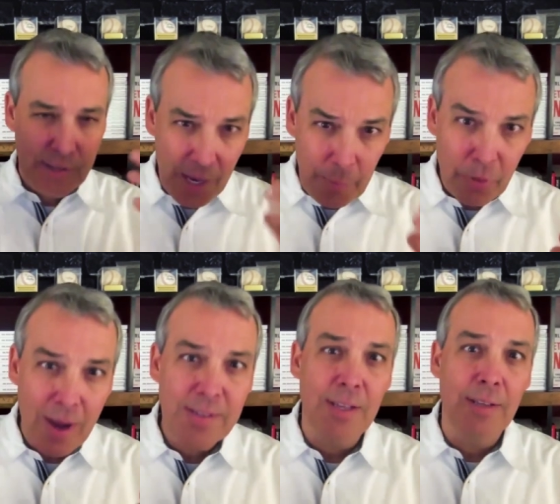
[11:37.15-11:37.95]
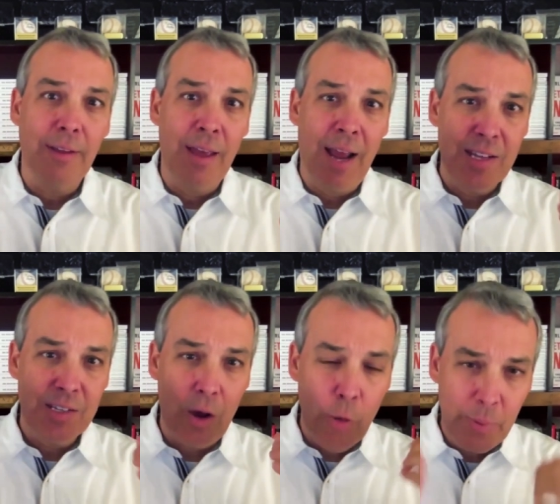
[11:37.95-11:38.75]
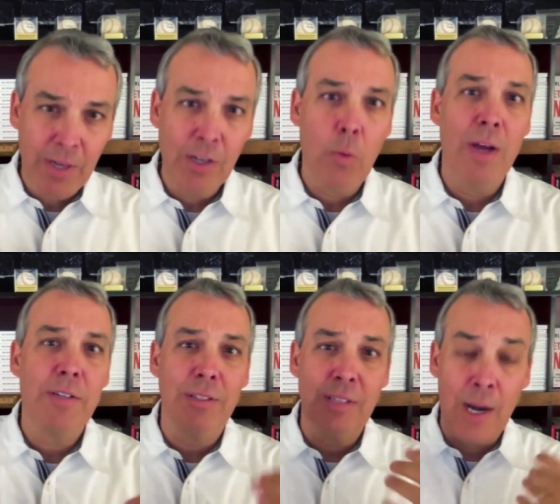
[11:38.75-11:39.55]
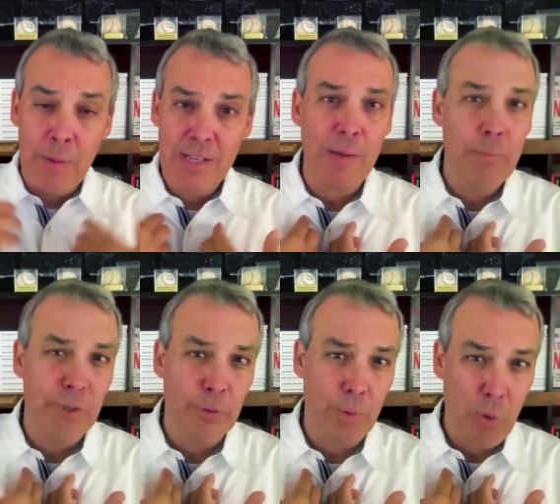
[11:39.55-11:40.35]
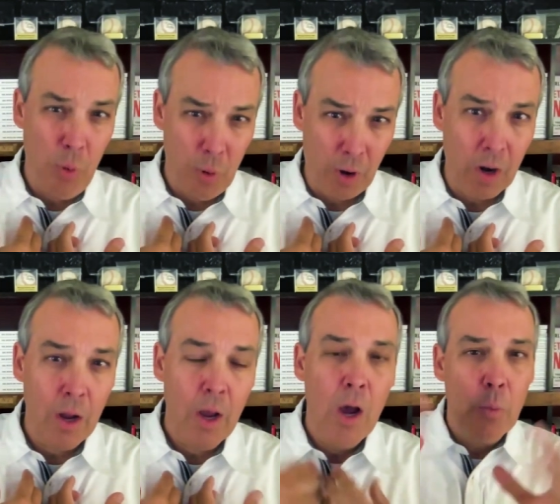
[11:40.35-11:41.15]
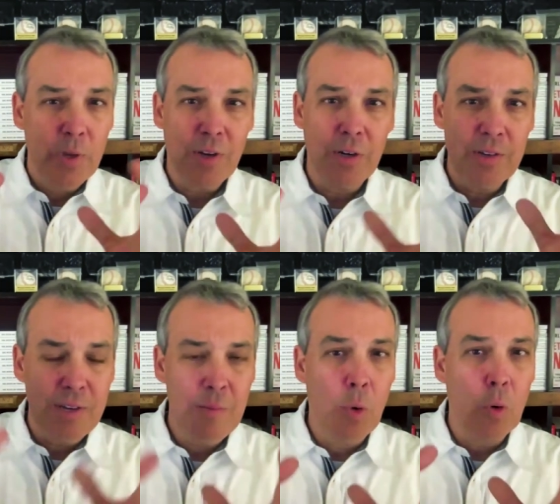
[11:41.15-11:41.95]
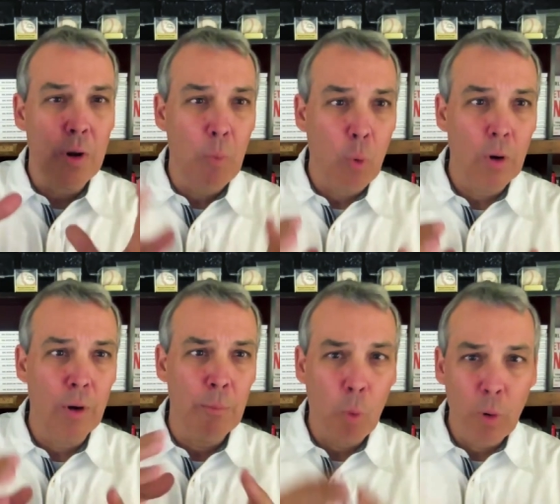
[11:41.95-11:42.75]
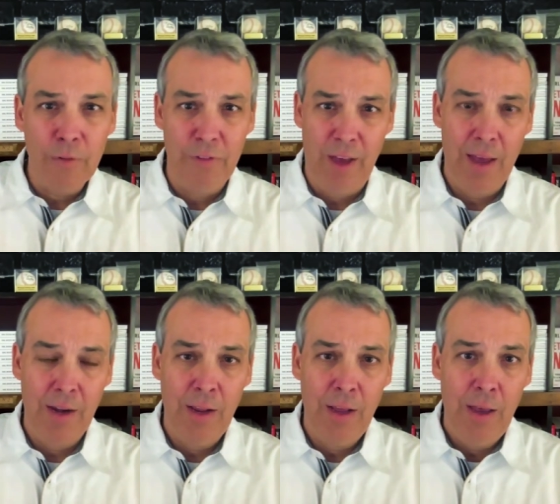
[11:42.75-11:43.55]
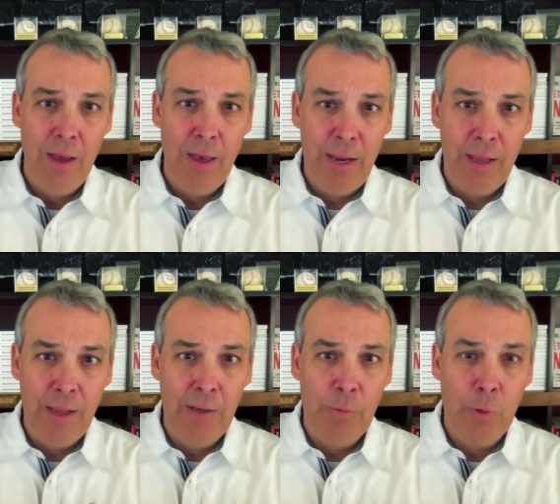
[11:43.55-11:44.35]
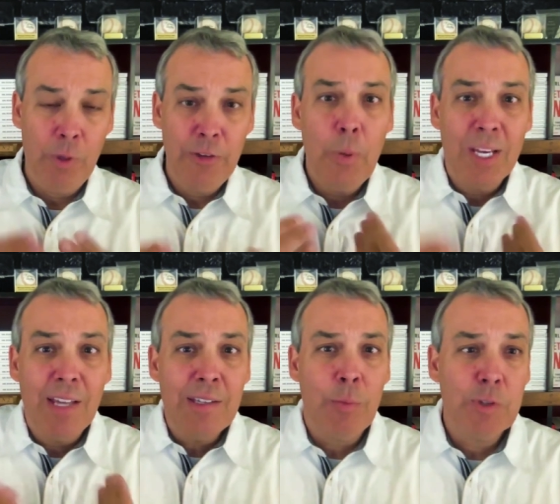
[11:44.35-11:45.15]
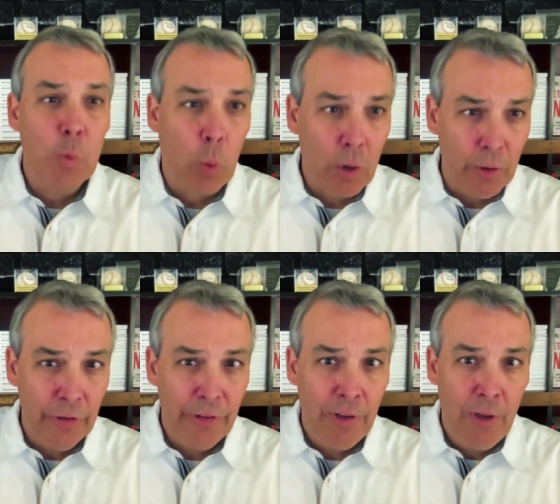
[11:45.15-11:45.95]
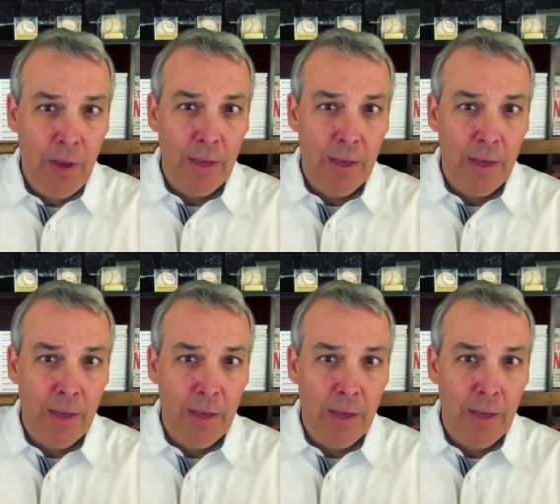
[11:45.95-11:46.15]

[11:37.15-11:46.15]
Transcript: and stay present and ask open ended questions, and I'm going to say build rapport, we start to see more and more and more of that. And, it, and when we do, we get someone's world.